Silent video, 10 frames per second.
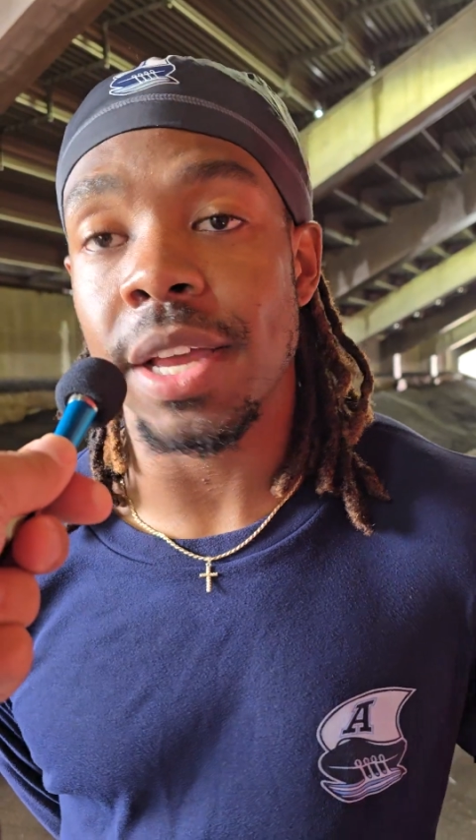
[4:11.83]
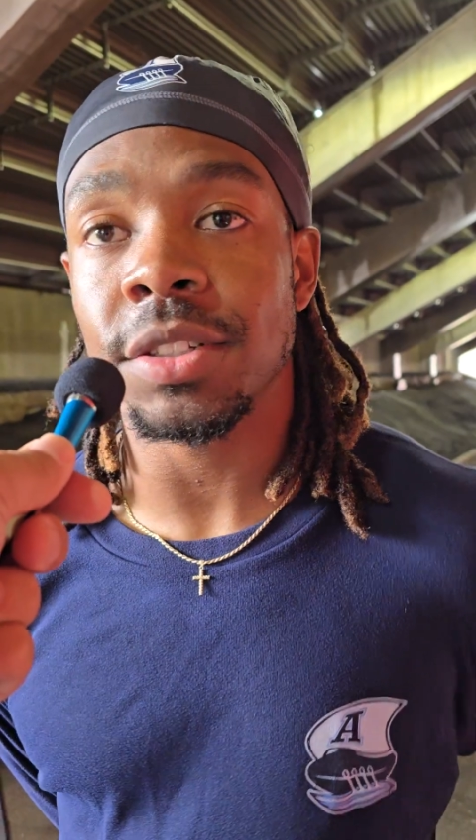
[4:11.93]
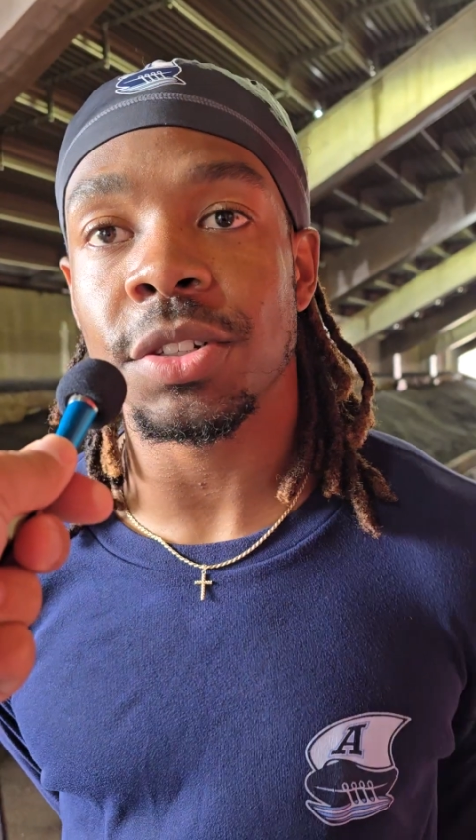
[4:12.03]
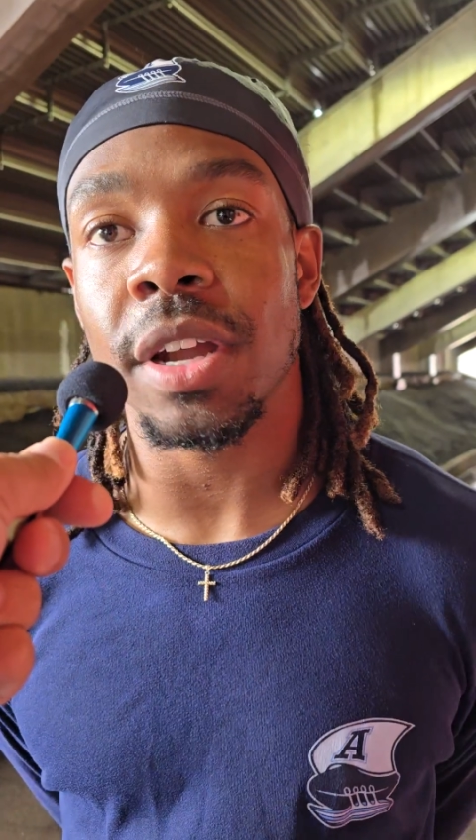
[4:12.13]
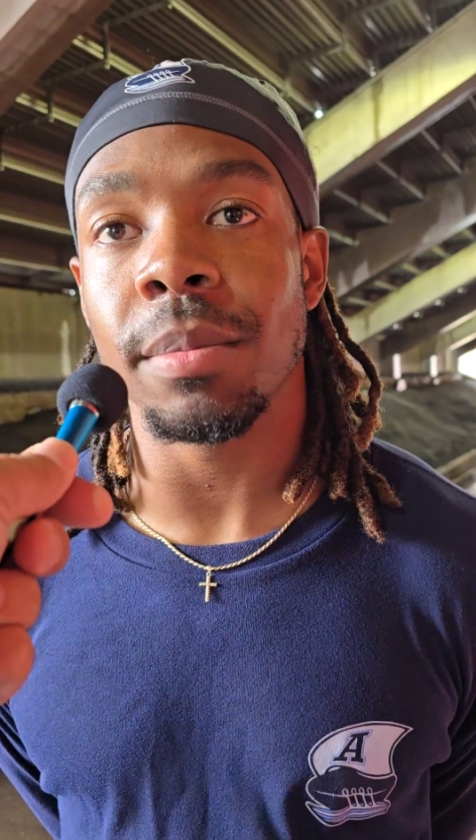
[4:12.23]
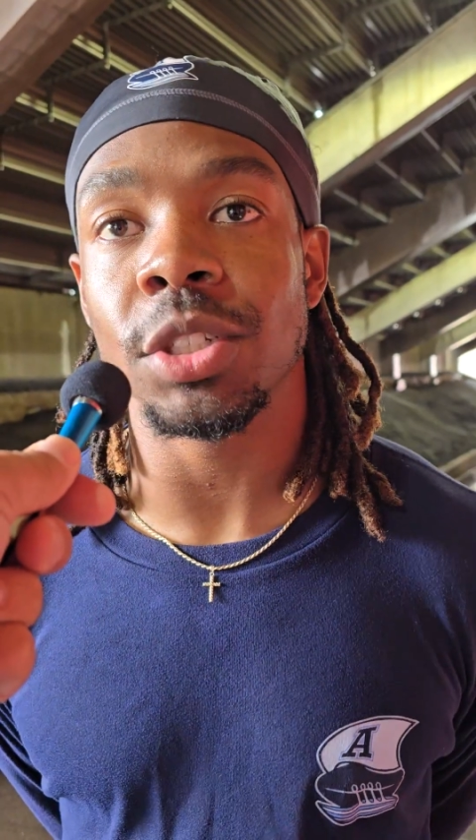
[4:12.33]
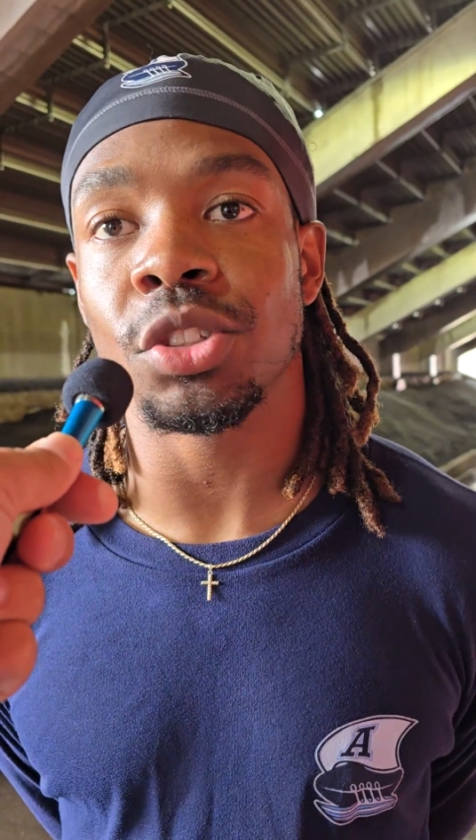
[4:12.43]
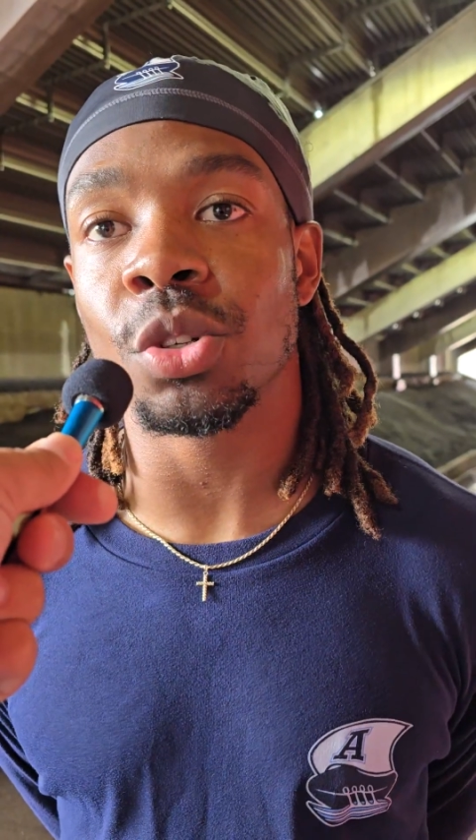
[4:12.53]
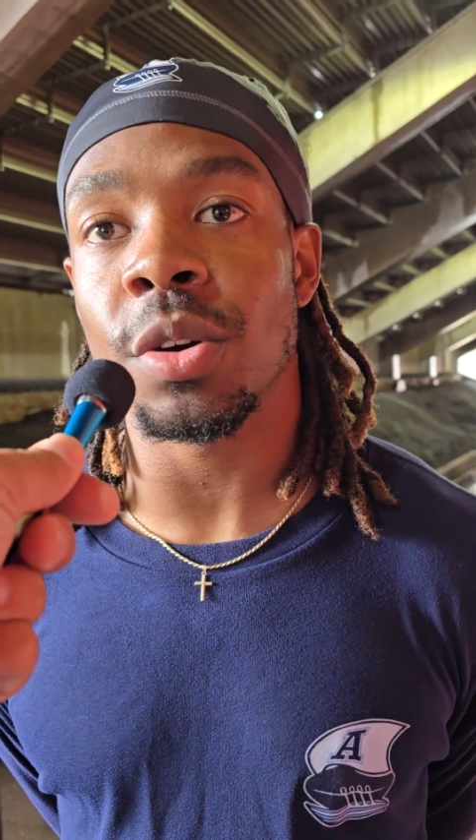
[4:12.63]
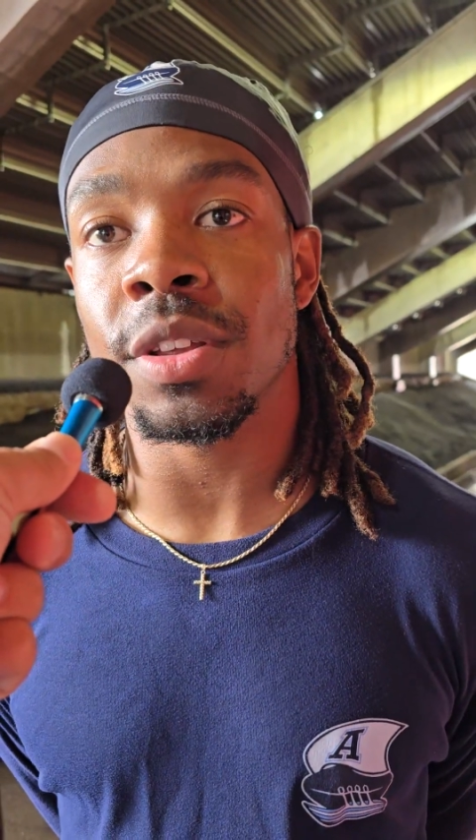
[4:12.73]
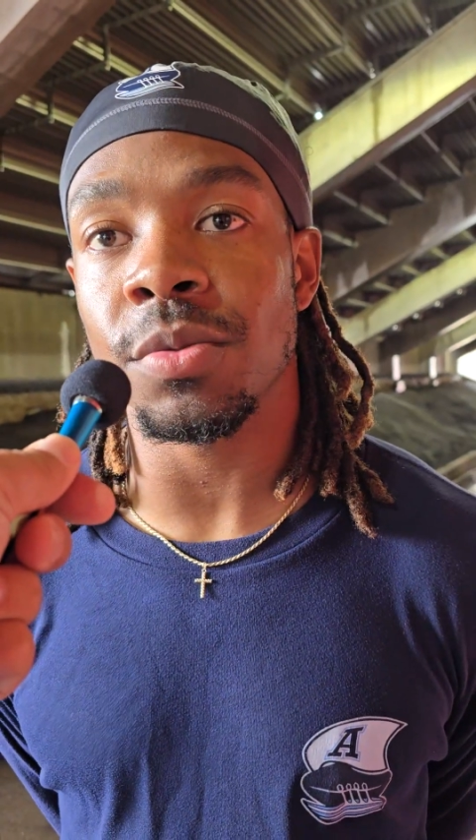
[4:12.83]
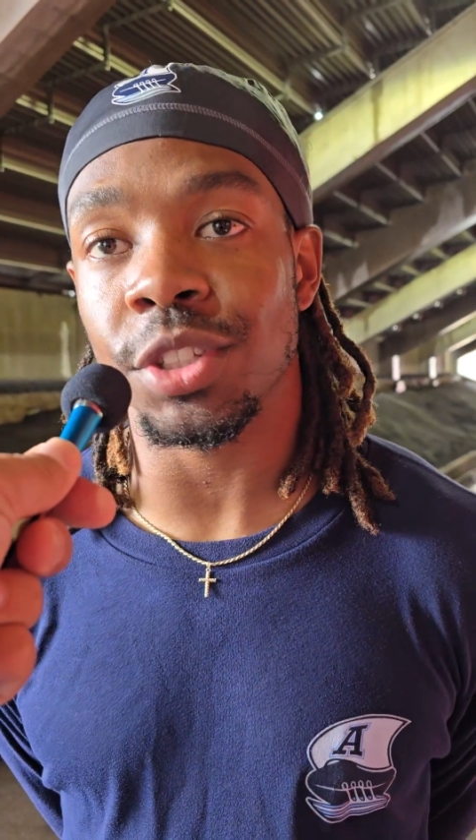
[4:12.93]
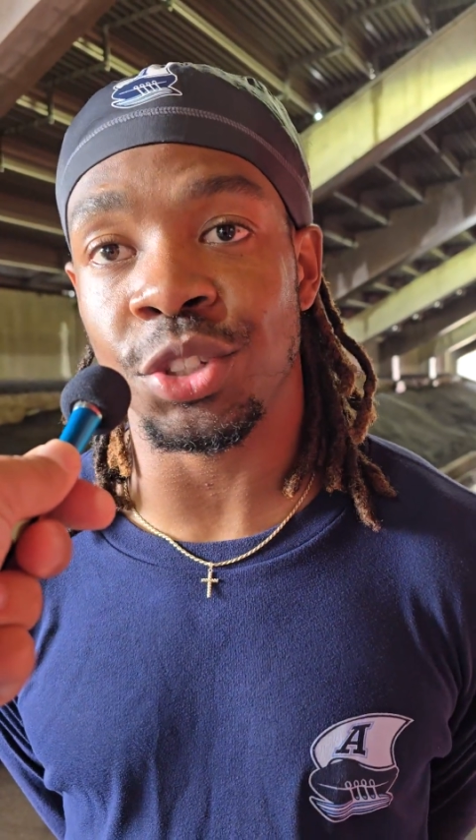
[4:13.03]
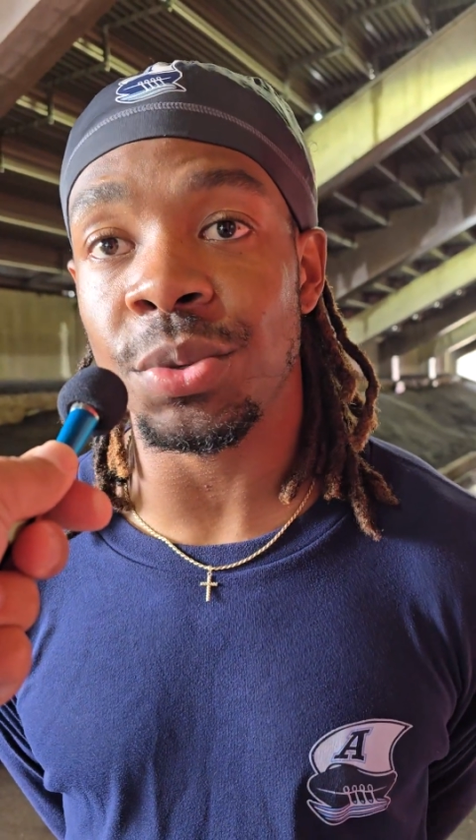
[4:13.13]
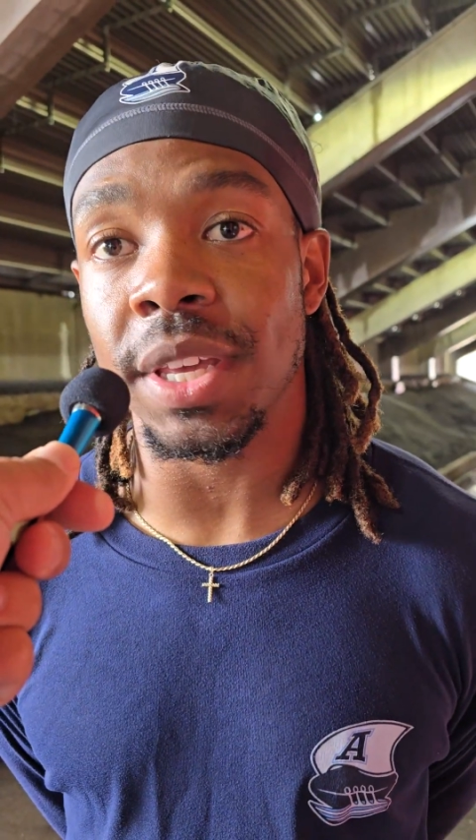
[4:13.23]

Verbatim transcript: Instagram is Jordan with two